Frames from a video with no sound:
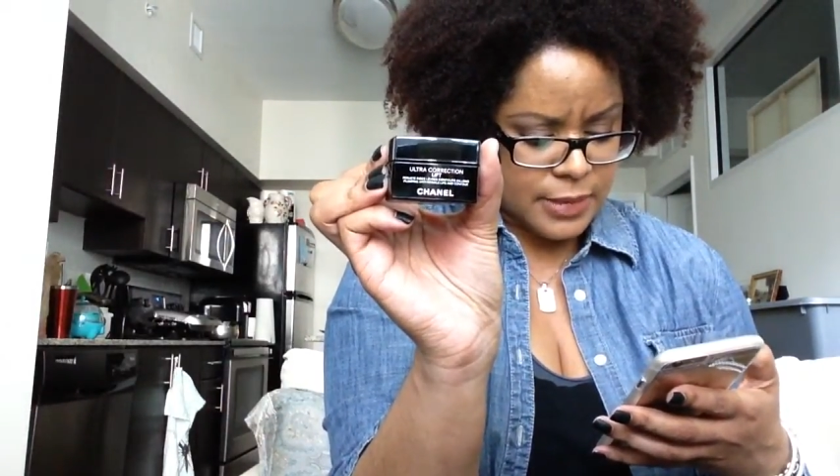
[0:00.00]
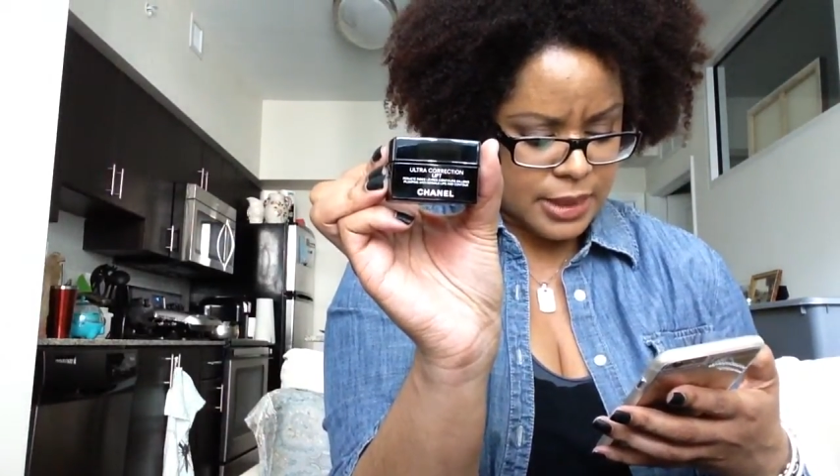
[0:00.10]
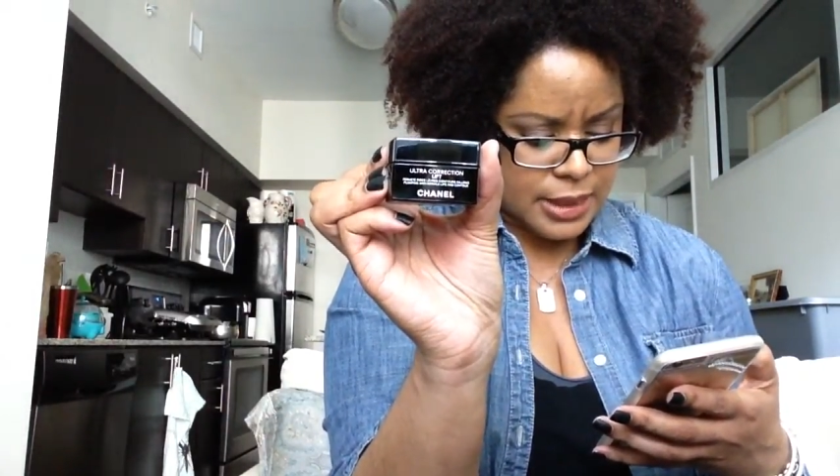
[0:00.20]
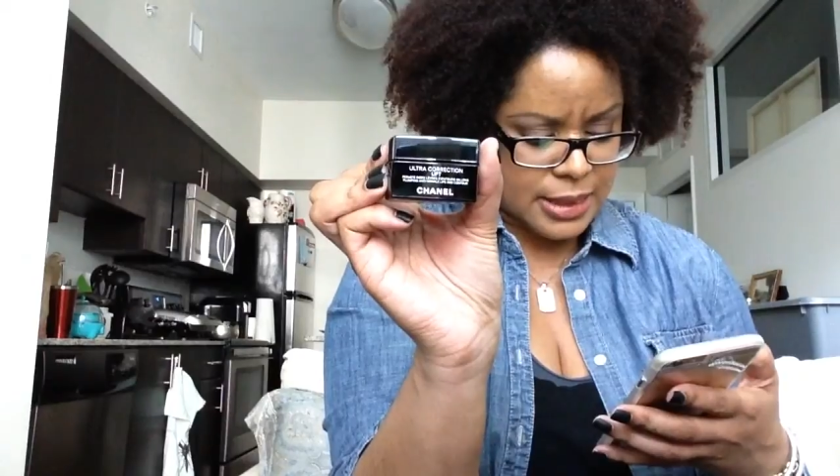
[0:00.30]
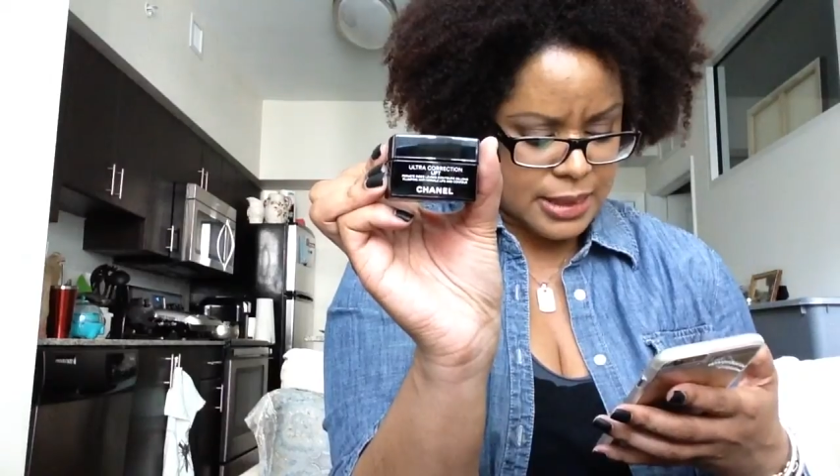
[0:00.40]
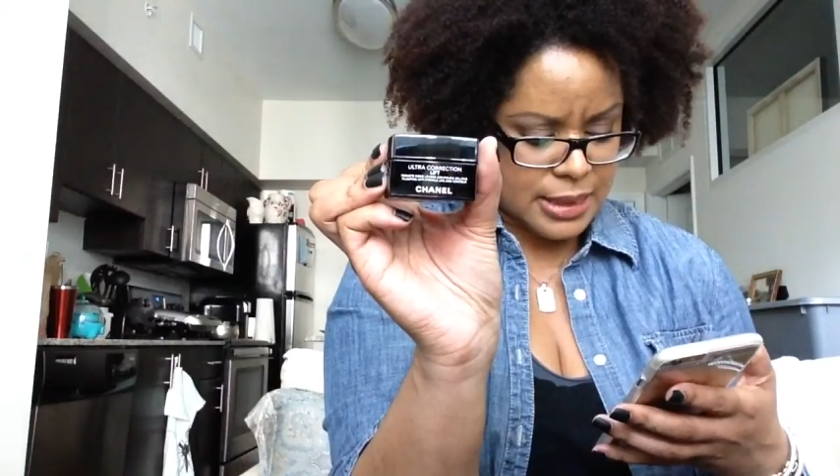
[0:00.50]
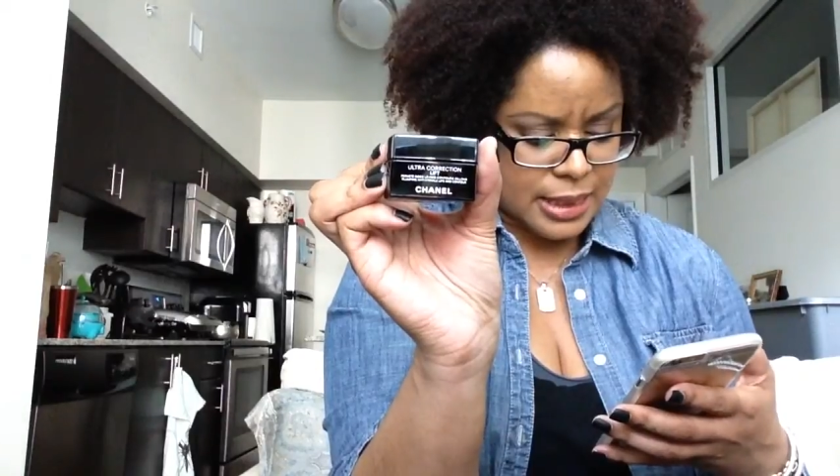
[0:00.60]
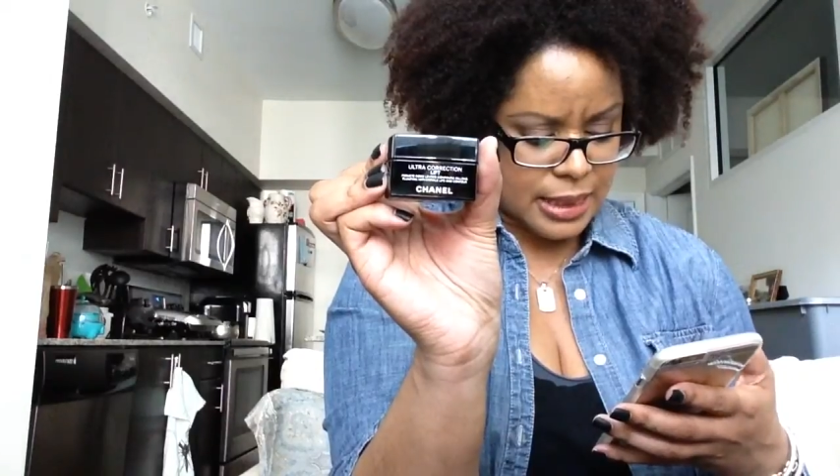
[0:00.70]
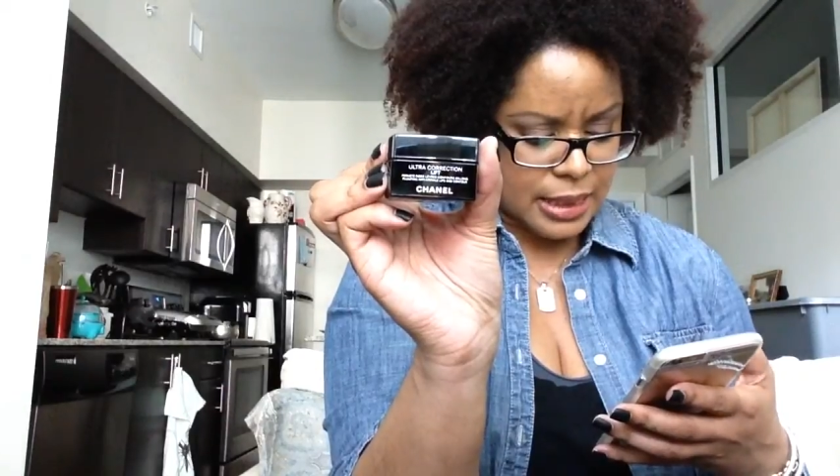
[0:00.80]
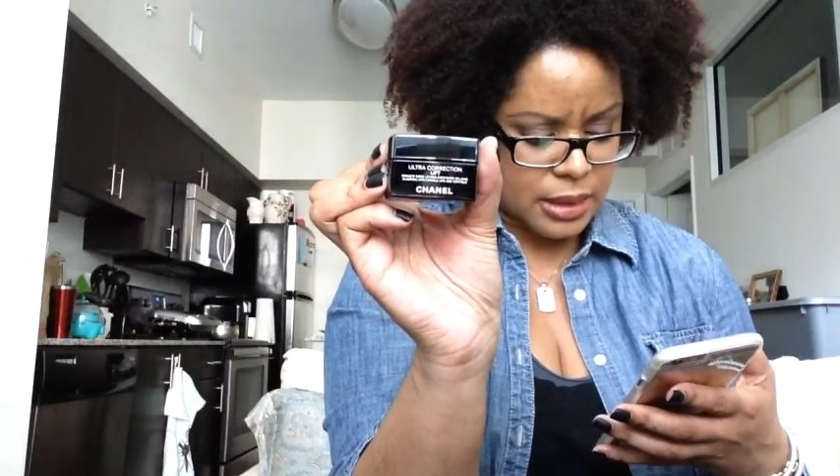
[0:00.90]
Let's
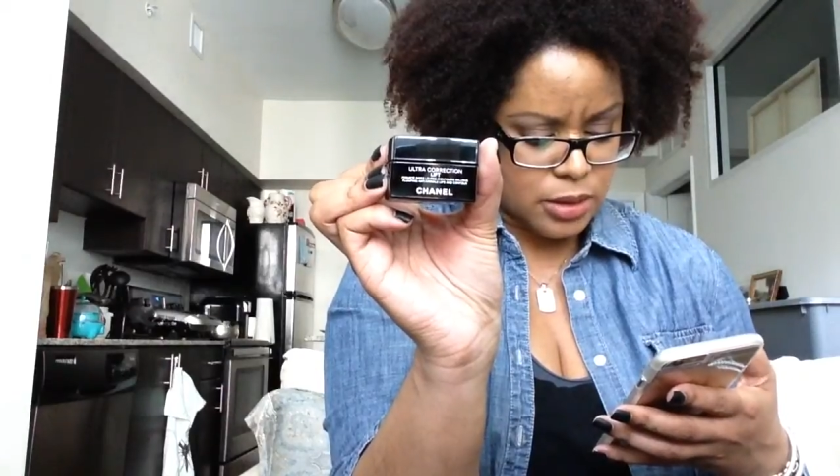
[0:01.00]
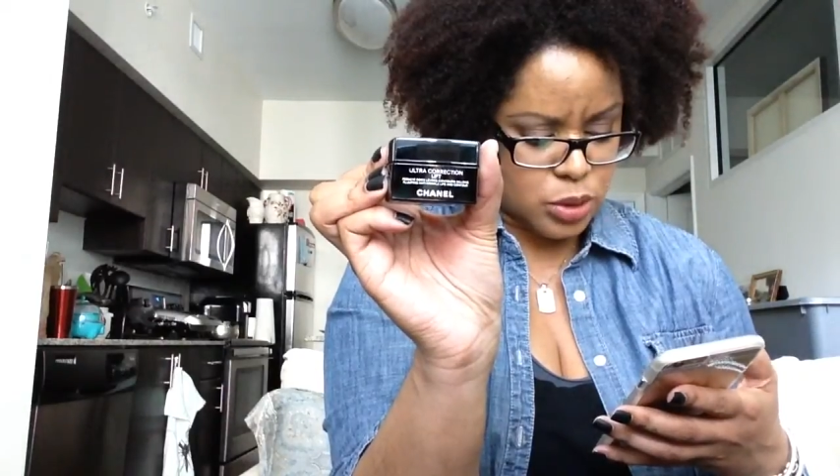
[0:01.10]
see.